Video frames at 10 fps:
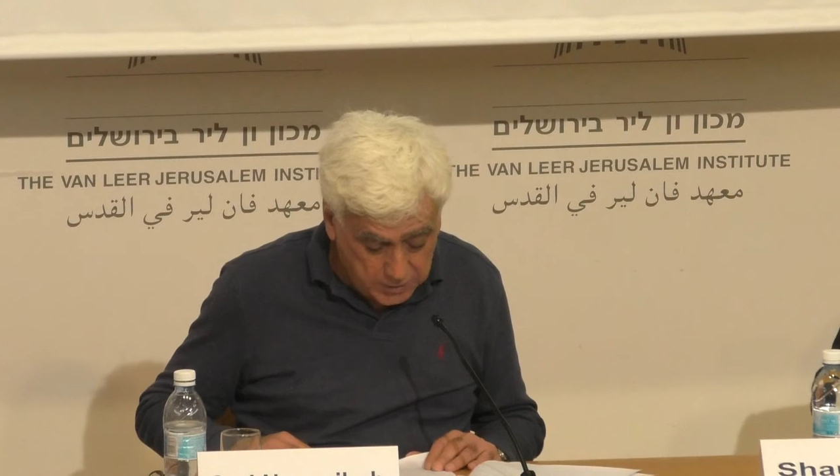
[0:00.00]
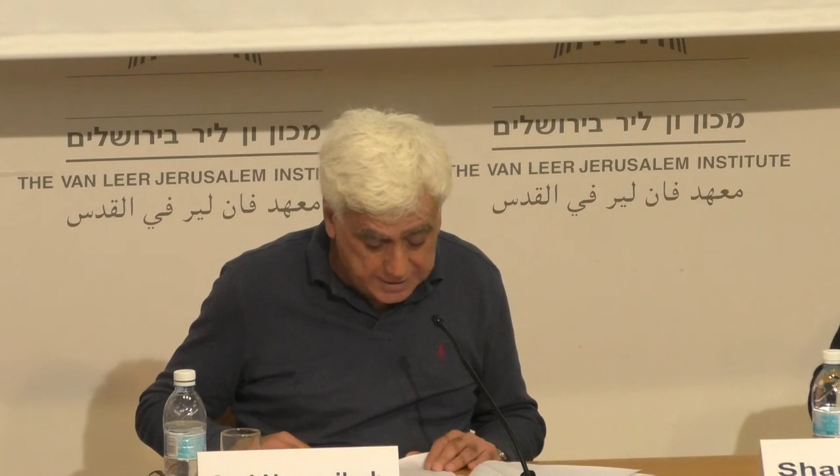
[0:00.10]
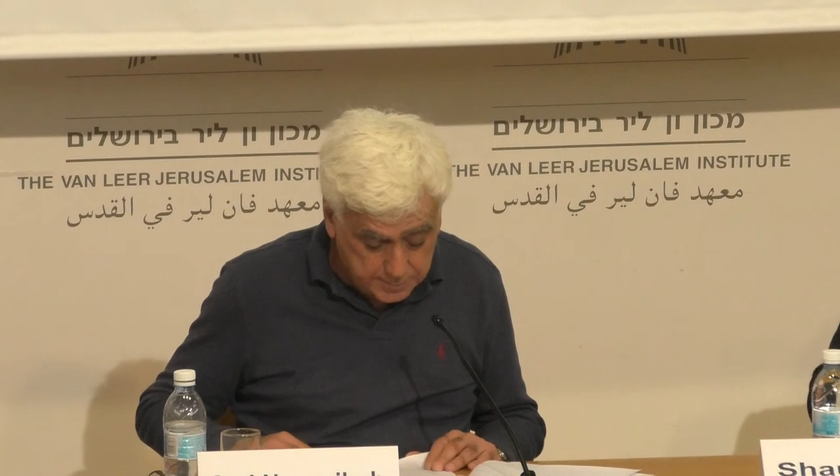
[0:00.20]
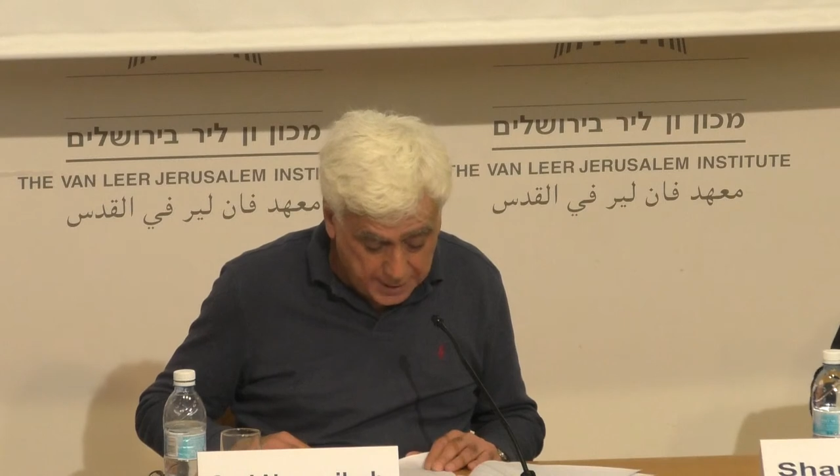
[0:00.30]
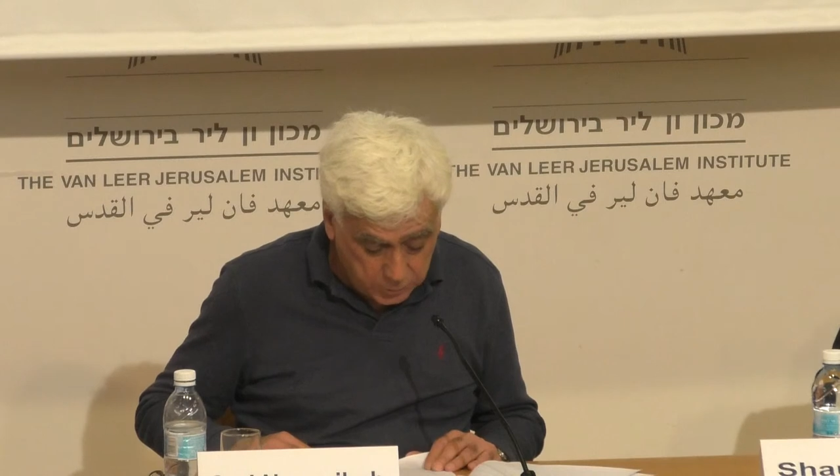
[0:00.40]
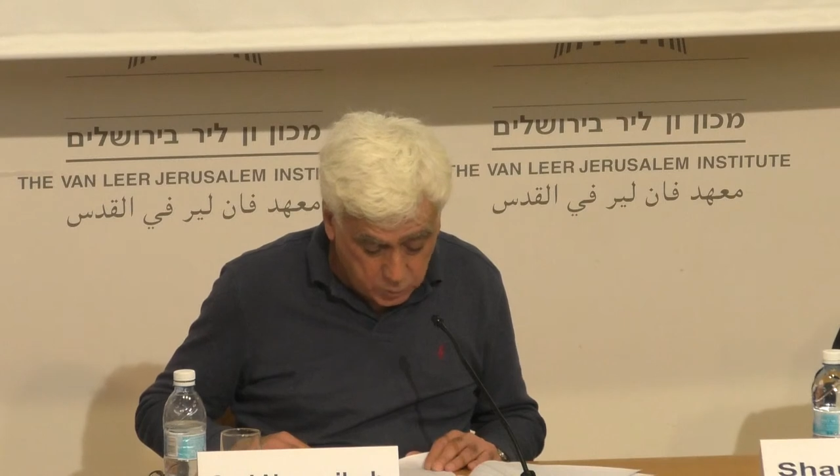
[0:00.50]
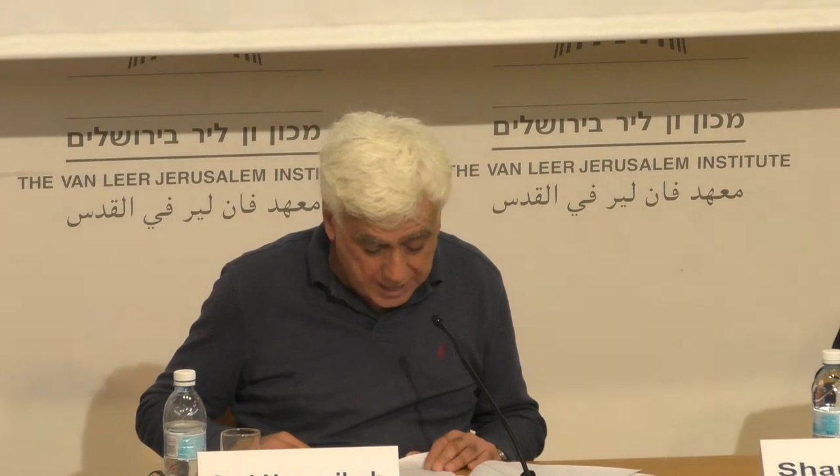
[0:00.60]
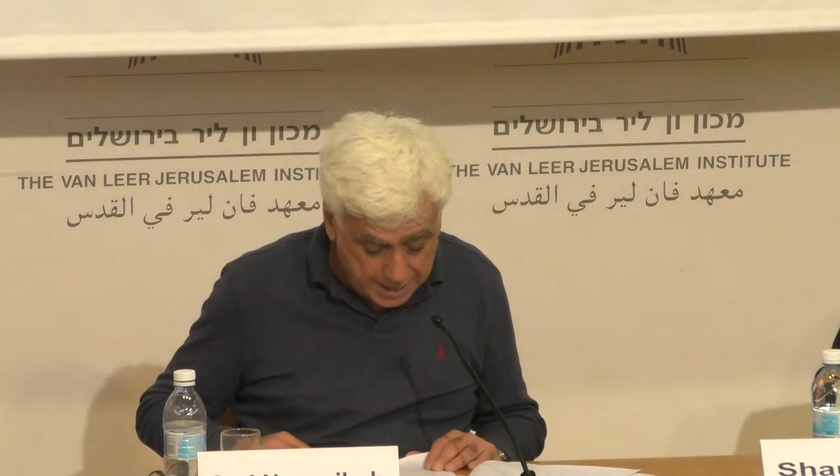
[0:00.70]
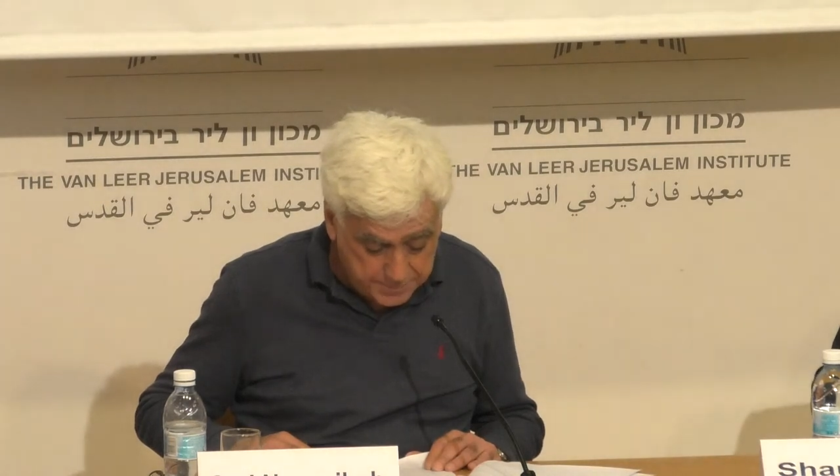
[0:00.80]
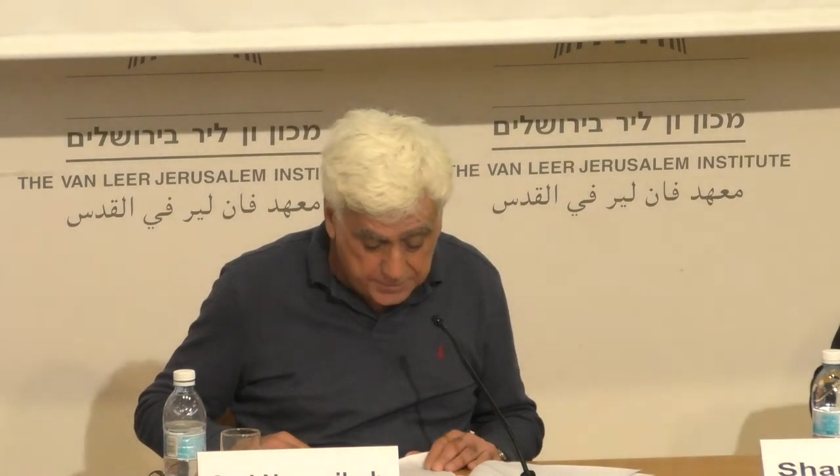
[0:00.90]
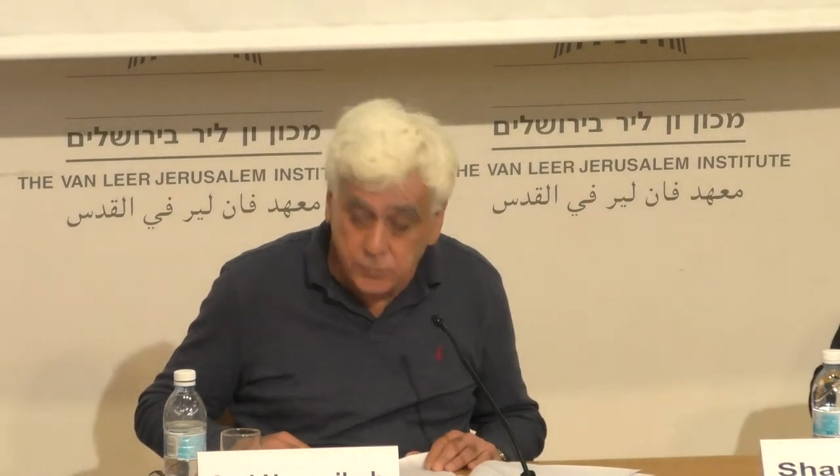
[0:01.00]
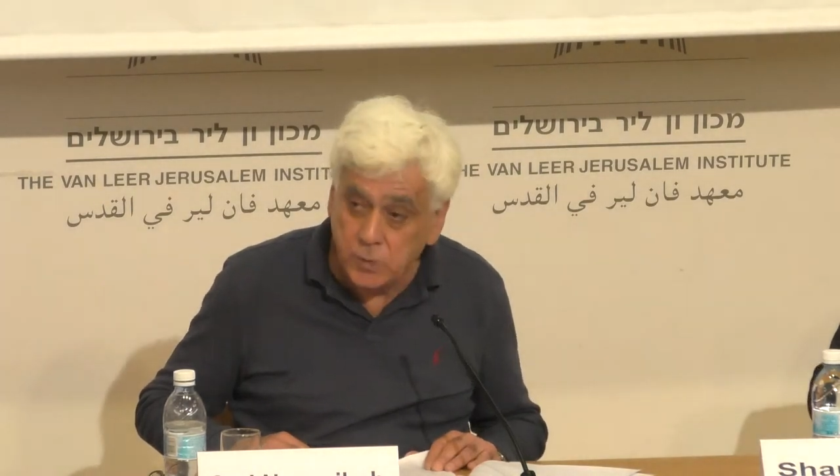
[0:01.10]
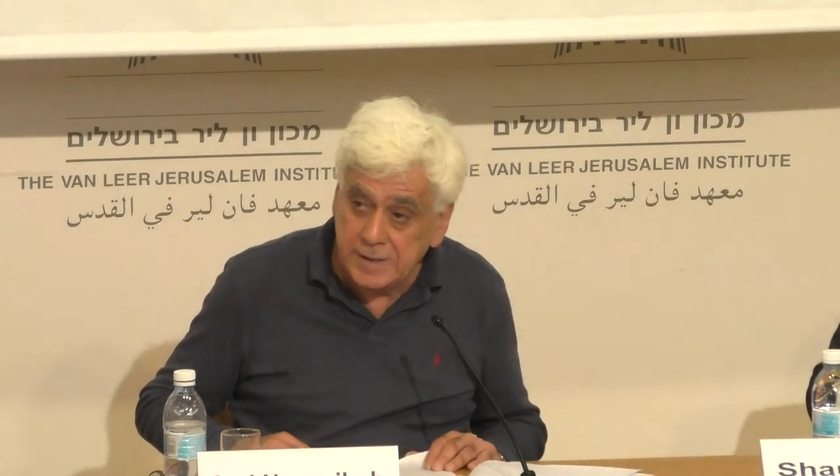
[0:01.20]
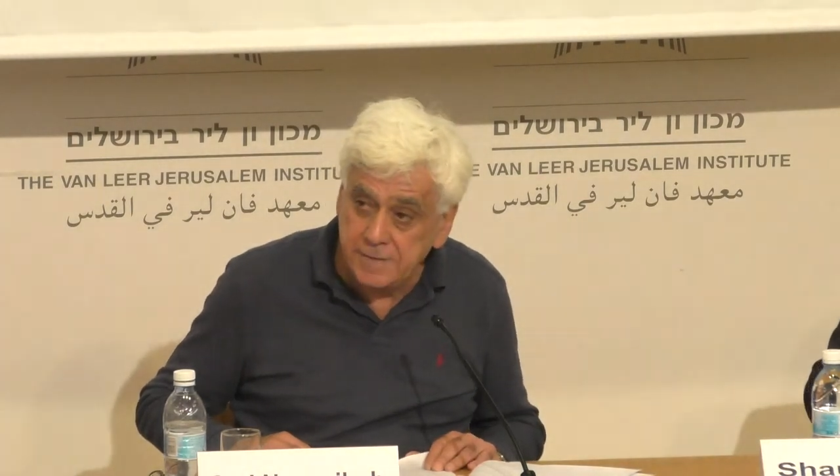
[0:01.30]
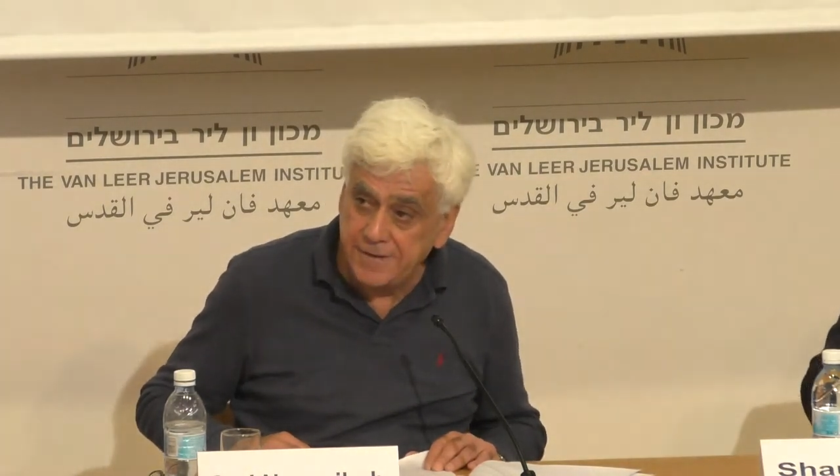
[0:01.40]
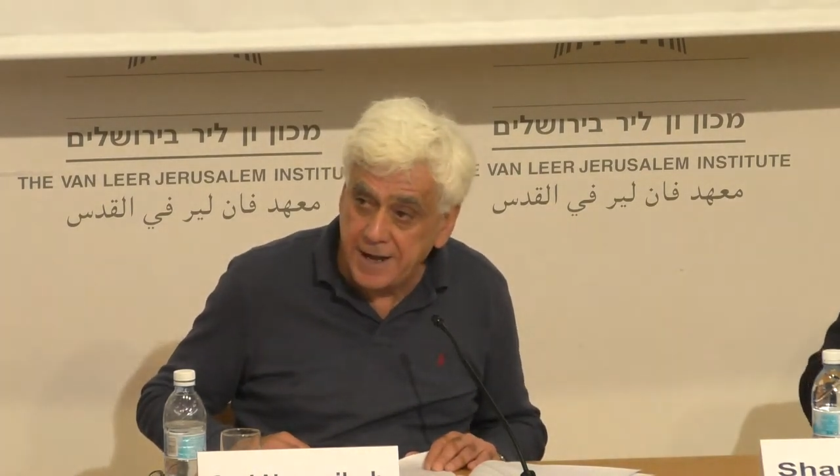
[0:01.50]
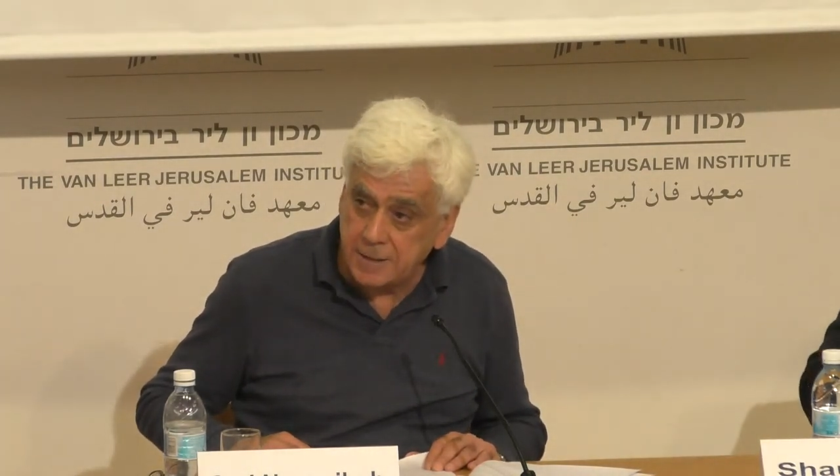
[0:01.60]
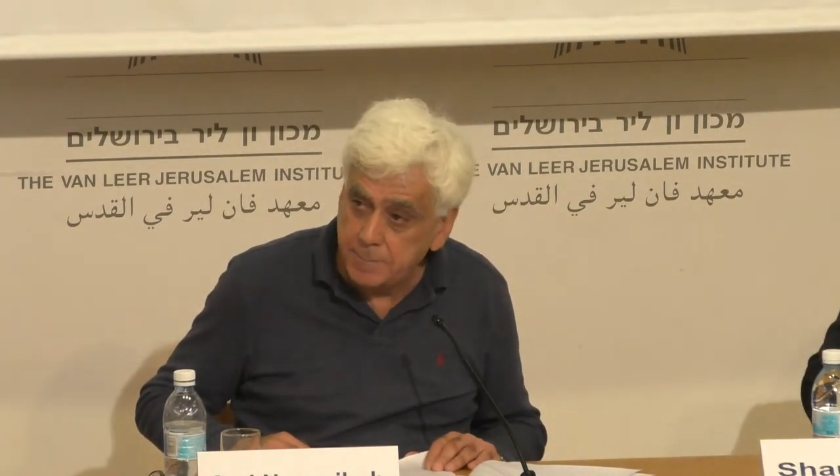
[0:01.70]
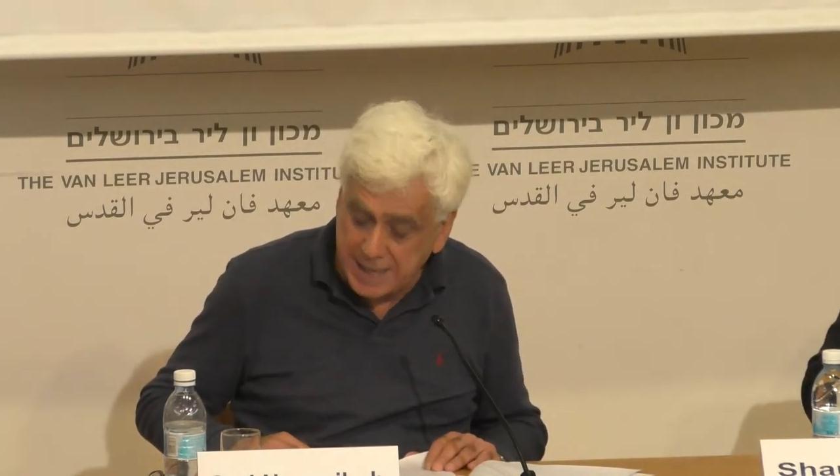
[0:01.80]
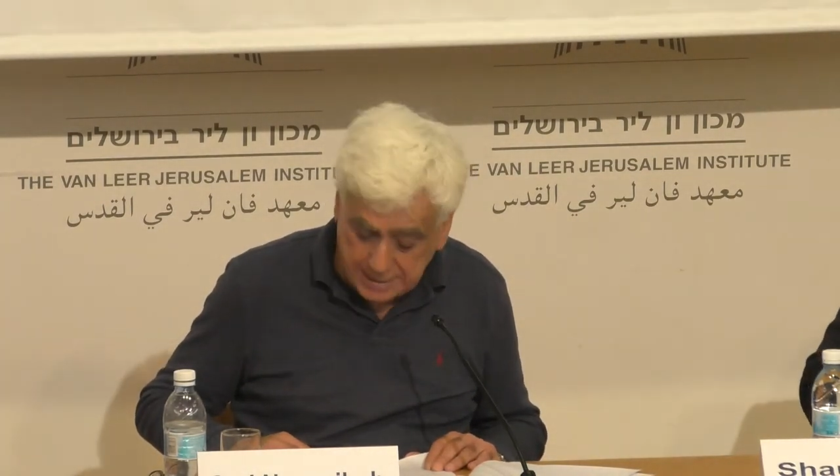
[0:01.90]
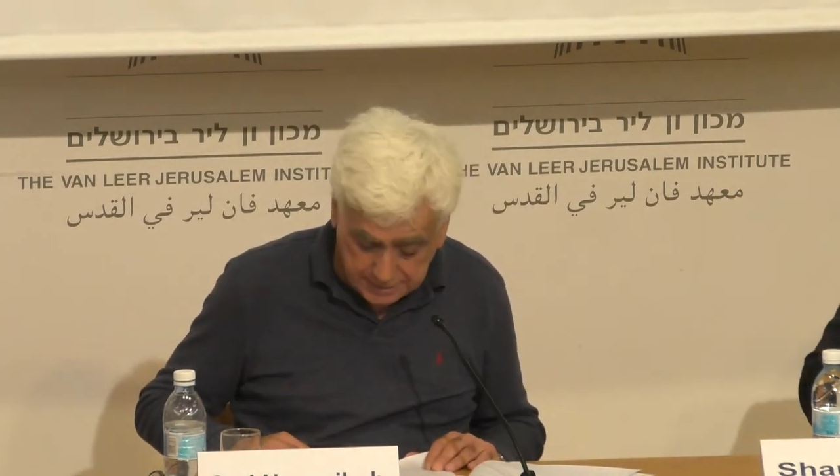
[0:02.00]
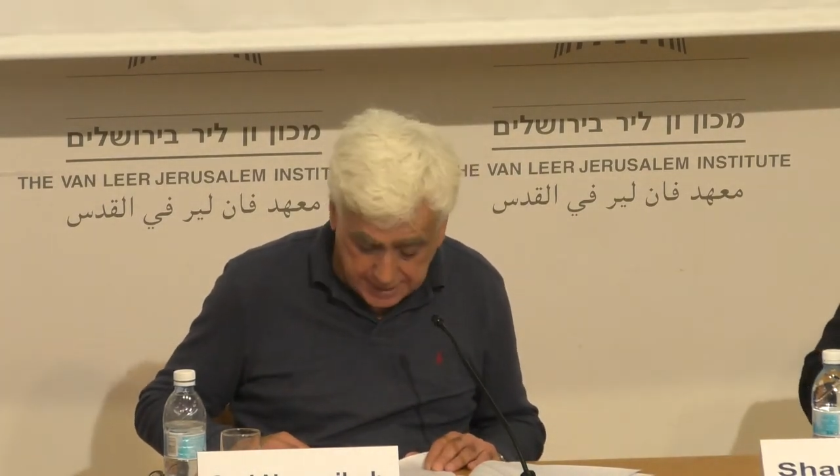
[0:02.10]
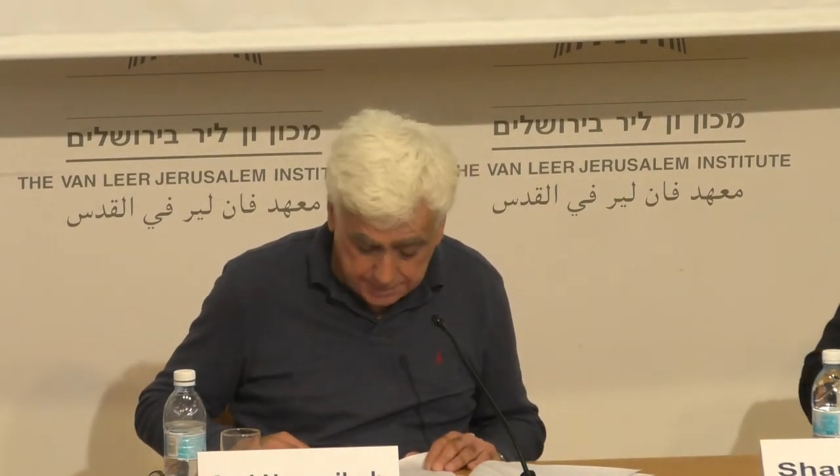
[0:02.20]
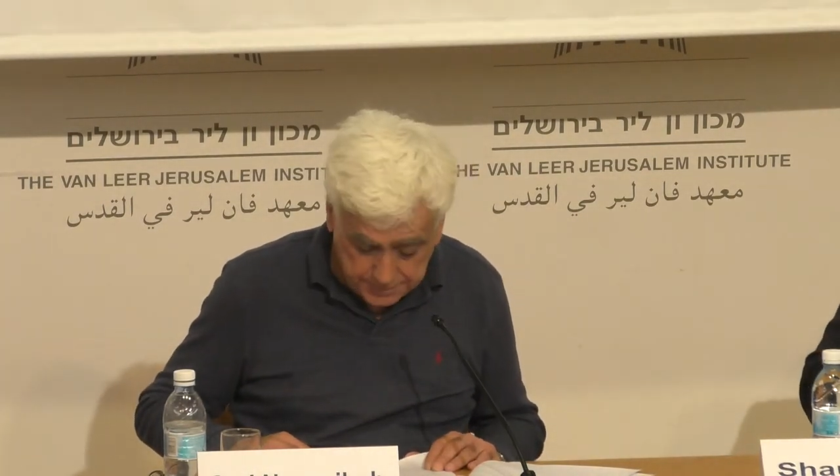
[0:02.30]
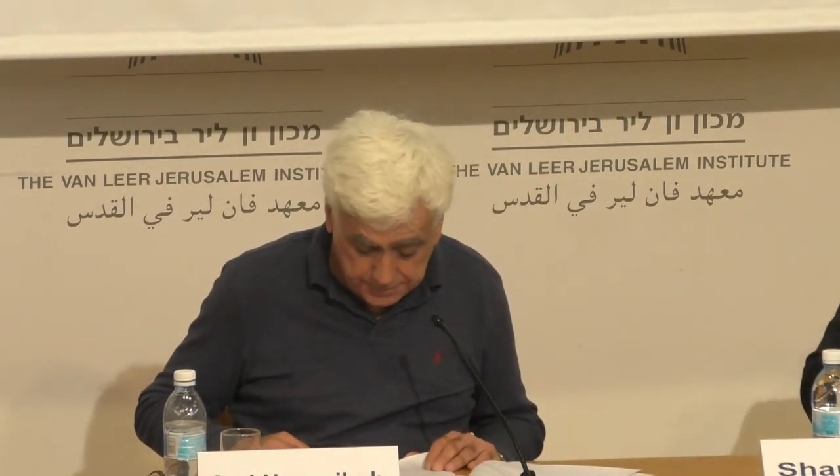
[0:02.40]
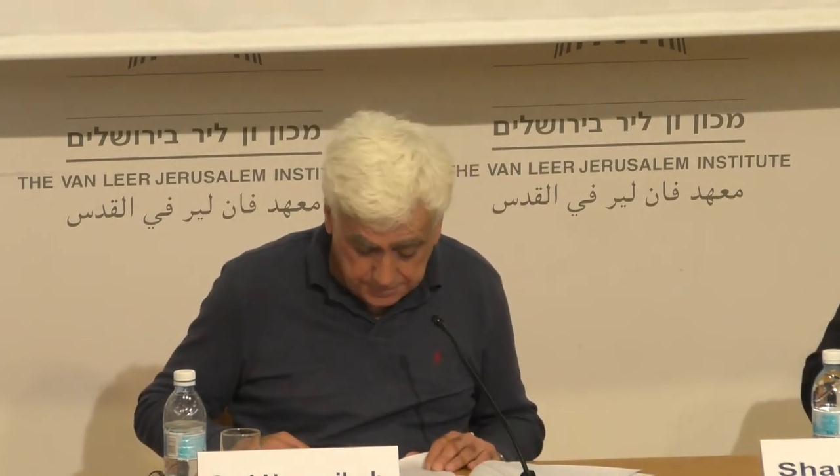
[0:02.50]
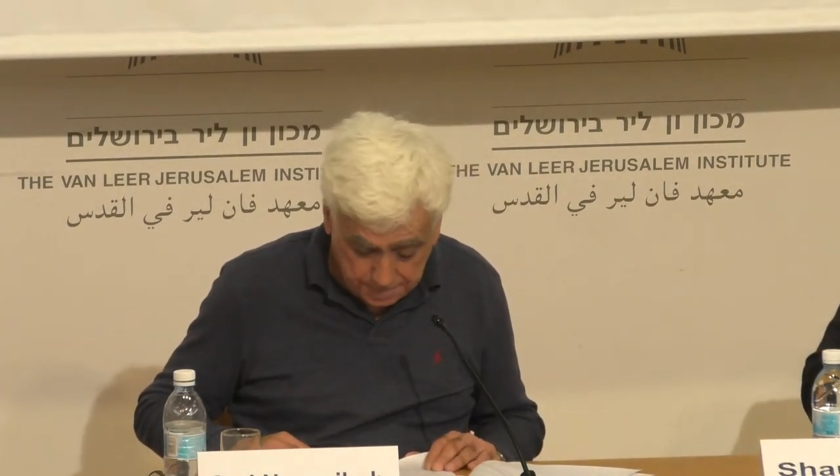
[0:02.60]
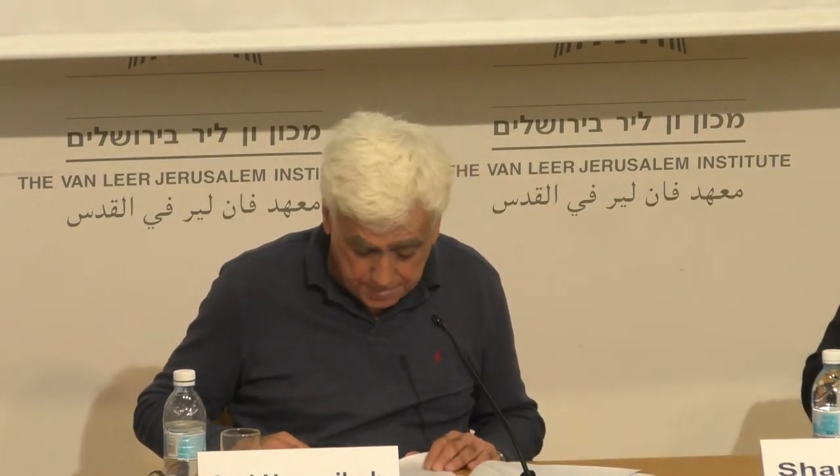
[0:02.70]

expect will happen will in fact make it happen.